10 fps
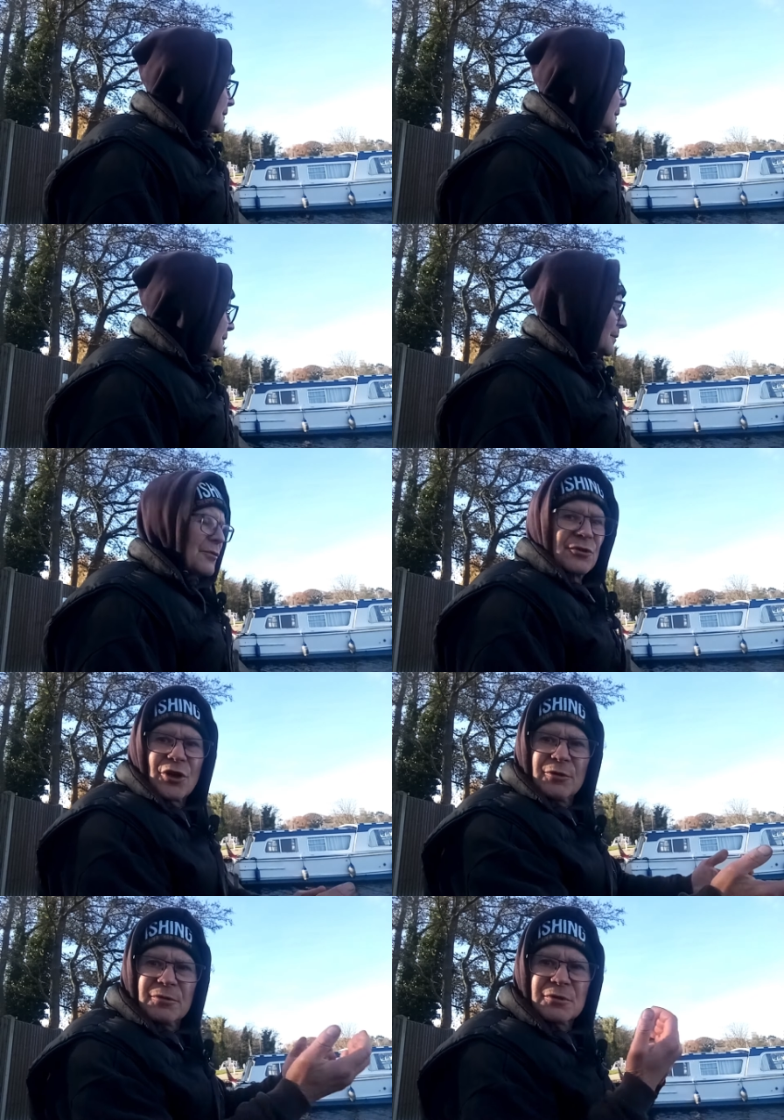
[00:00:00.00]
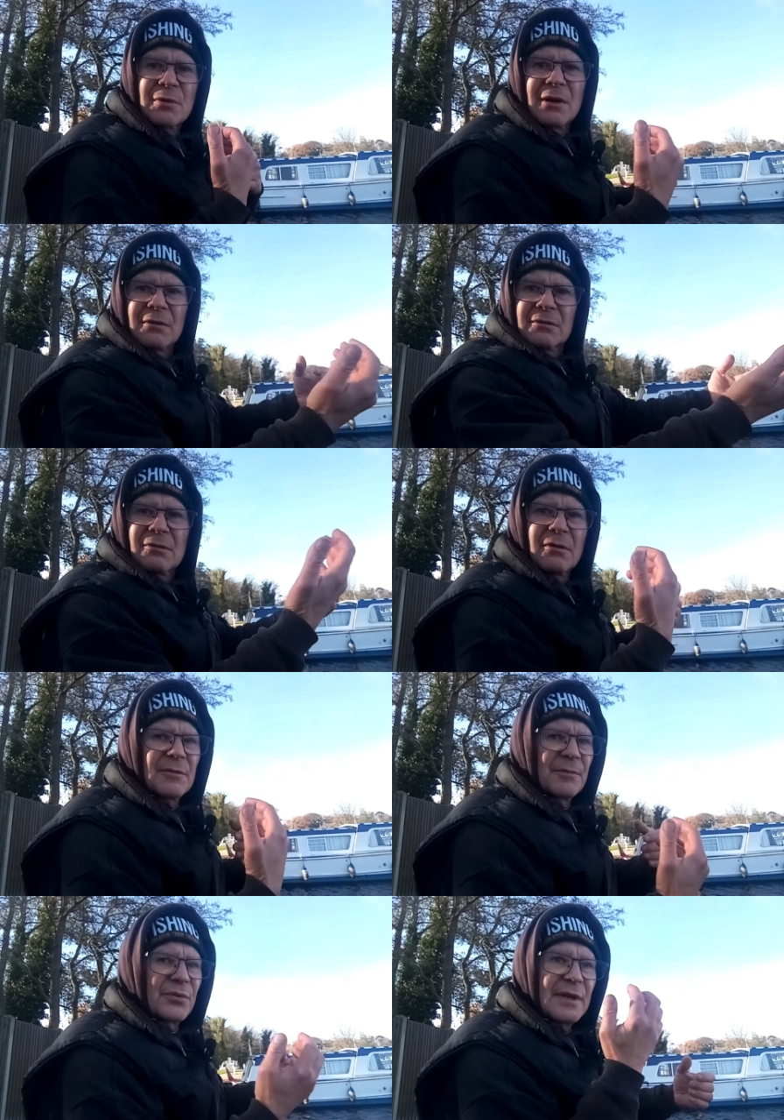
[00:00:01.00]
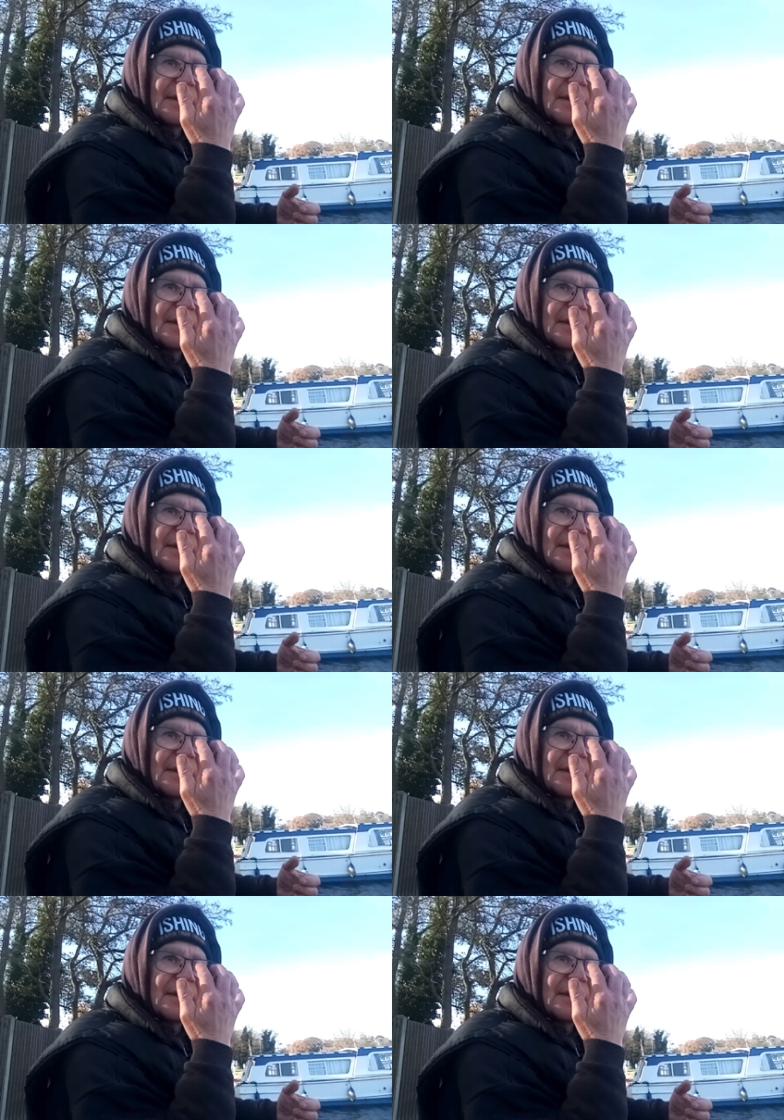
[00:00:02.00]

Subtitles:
I'm just hoping as well, got the breeze